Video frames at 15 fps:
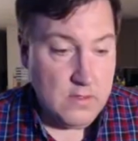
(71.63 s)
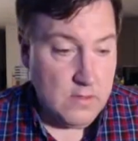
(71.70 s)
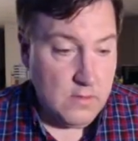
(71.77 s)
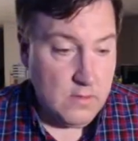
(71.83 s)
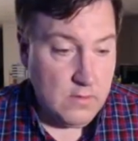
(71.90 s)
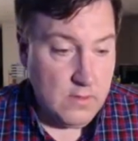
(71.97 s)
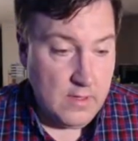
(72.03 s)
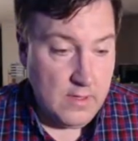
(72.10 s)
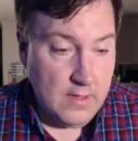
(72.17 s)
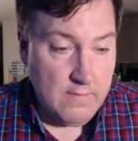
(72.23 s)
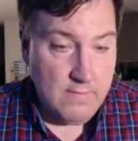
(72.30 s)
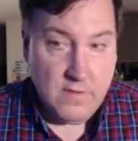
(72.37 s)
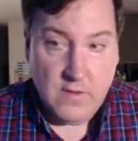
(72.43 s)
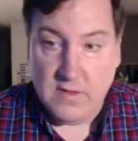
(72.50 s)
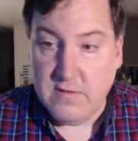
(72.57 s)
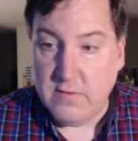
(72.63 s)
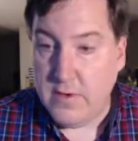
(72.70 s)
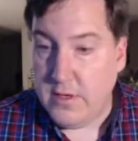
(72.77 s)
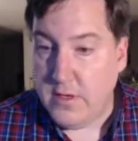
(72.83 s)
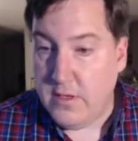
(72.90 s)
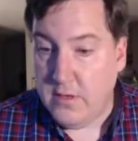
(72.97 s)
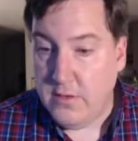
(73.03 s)
oh, I have this
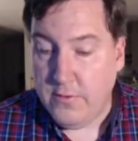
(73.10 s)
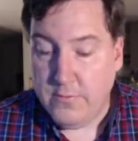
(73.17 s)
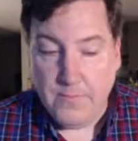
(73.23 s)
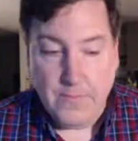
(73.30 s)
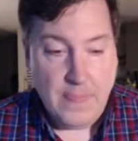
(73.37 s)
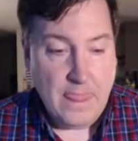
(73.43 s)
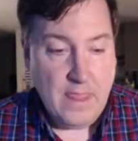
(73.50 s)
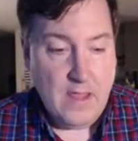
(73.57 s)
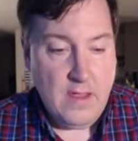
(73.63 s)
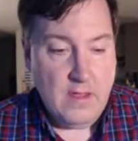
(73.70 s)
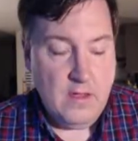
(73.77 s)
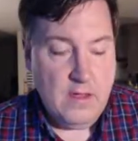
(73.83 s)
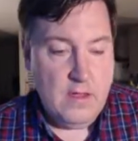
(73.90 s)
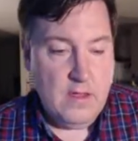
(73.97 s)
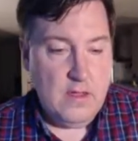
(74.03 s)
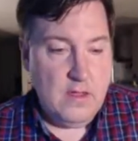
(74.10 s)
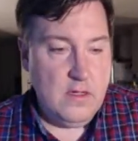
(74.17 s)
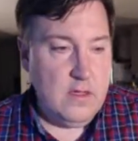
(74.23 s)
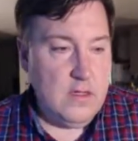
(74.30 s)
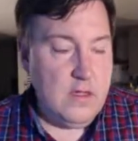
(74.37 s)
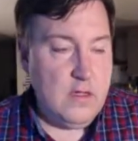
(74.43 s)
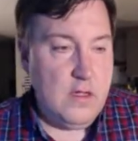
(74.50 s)
right here.
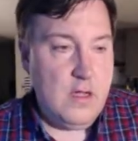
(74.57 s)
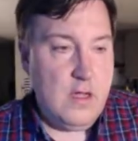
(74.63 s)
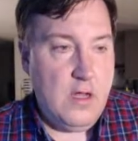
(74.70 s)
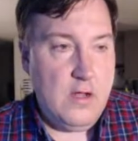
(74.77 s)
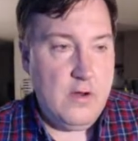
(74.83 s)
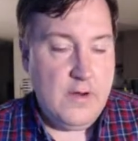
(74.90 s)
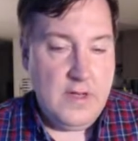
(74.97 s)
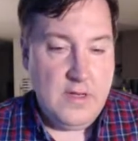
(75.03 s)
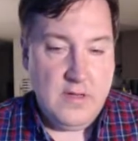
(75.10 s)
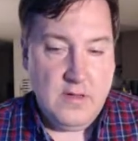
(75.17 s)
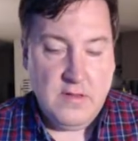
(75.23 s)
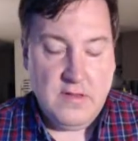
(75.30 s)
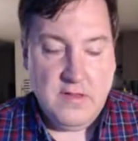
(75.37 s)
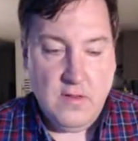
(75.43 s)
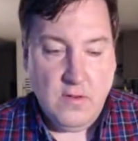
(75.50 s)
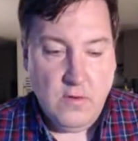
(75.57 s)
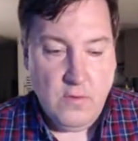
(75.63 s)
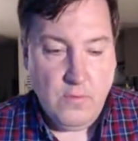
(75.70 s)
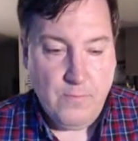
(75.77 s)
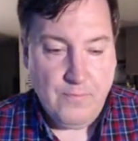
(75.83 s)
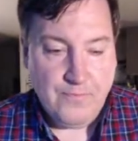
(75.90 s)
All right, so